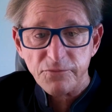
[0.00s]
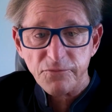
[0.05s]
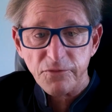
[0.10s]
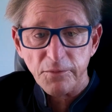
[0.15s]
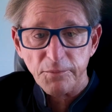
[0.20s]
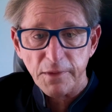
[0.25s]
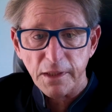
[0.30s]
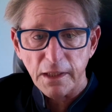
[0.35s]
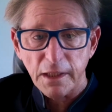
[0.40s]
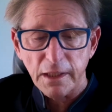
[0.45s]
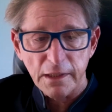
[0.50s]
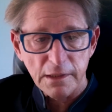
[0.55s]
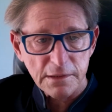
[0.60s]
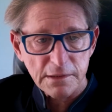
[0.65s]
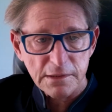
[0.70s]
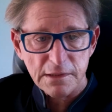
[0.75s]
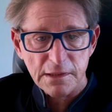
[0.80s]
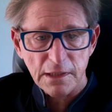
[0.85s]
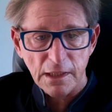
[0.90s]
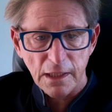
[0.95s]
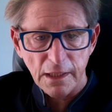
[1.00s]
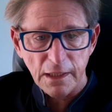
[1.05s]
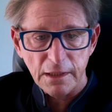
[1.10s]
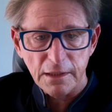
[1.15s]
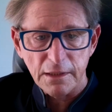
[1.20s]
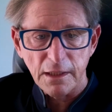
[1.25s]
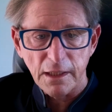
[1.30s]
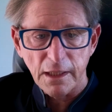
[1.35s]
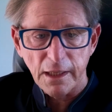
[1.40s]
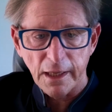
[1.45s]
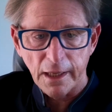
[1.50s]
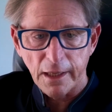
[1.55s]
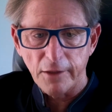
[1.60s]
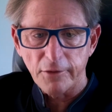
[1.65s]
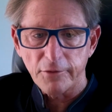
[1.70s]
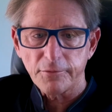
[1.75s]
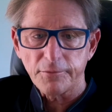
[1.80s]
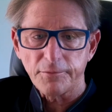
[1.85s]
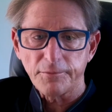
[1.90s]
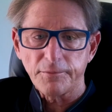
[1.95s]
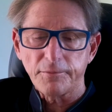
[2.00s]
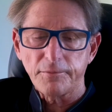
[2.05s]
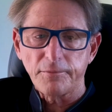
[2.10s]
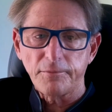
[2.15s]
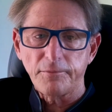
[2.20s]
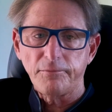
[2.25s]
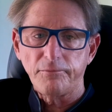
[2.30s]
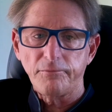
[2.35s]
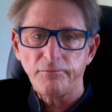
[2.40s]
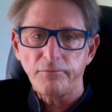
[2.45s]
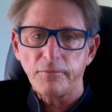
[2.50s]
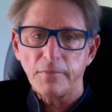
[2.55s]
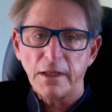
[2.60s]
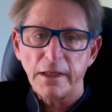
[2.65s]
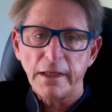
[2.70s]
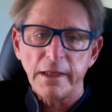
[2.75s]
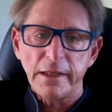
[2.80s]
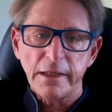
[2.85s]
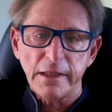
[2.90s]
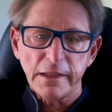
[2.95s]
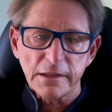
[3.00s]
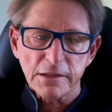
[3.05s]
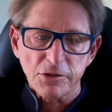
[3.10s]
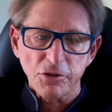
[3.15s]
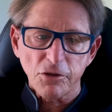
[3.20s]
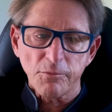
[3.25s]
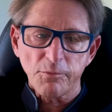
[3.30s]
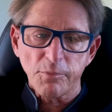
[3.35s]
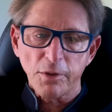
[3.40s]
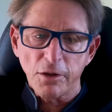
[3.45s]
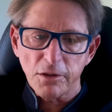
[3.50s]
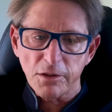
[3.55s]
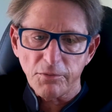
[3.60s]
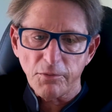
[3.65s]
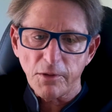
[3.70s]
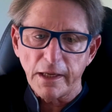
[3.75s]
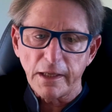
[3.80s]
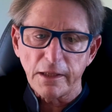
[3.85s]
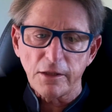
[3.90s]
from the inside out. It is your birthright.